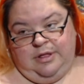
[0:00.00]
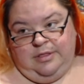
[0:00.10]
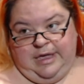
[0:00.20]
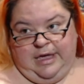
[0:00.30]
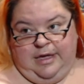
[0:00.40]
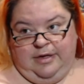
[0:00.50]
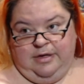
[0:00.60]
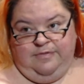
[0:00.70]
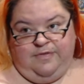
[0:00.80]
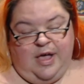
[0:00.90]
the
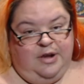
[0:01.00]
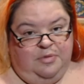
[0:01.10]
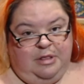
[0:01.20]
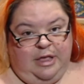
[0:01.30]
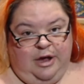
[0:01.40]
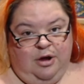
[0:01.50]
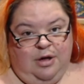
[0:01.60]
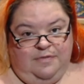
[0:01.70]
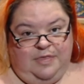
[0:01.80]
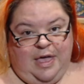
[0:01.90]
final player
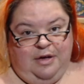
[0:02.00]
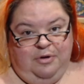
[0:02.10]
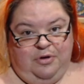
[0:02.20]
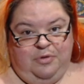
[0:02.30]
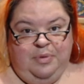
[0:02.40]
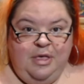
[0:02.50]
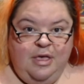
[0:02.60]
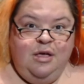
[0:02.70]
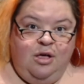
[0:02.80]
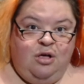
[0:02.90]
of that group
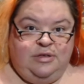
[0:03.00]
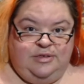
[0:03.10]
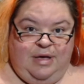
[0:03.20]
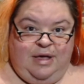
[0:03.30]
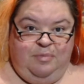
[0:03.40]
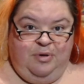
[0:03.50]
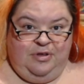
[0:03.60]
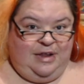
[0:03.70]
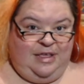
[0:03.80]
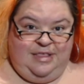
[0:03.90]
also had a
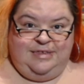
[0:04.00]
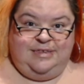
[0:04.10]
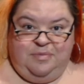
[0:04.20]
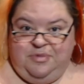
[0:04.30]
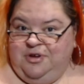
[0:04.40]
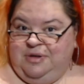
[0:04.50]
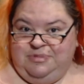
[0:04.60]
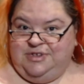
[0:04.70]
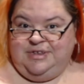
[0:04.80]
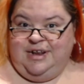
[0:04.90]
birthday this summer, I'm
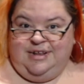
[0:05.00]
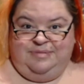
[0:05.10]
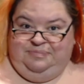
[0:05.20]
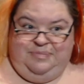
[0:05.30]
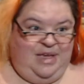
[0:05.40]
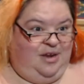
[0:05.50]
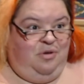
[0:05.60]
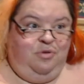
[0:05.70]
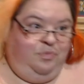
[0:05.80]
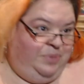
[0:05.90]
just gonna make it a
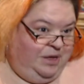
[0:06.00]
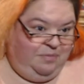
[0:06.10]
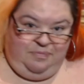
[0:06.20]
whole big